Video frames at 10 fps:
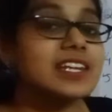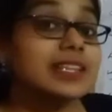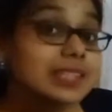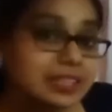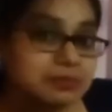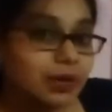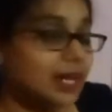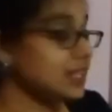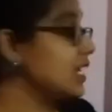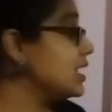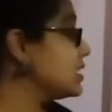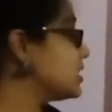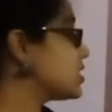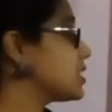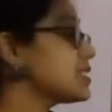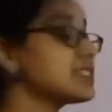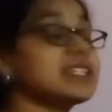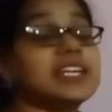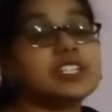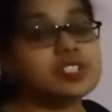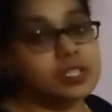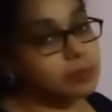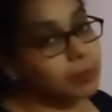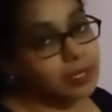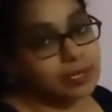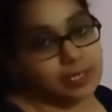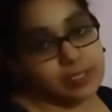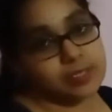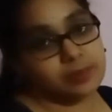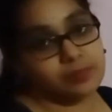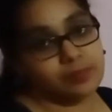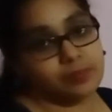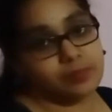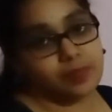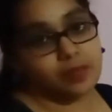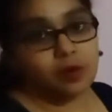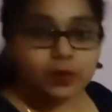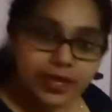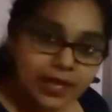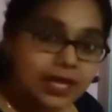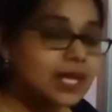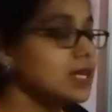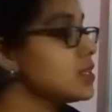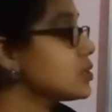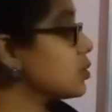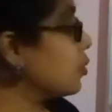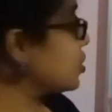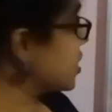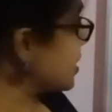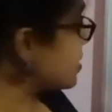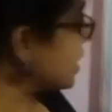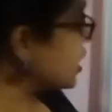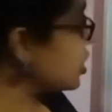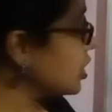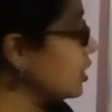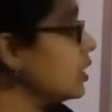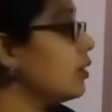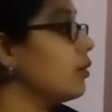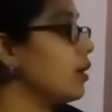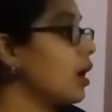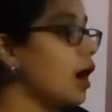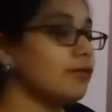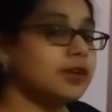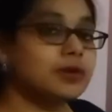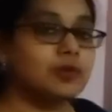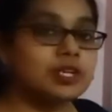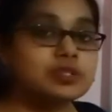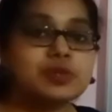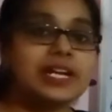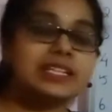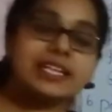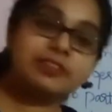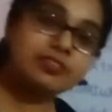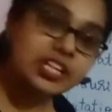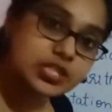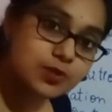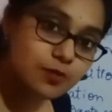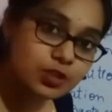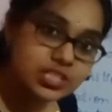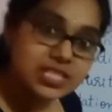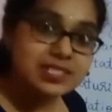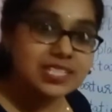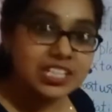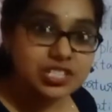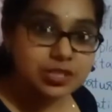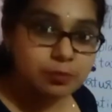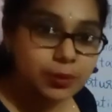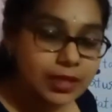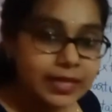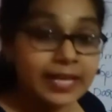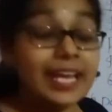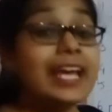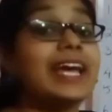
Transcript: nothing but gestation period. Okay, so gestation, how you are going to write the definition for gestation period?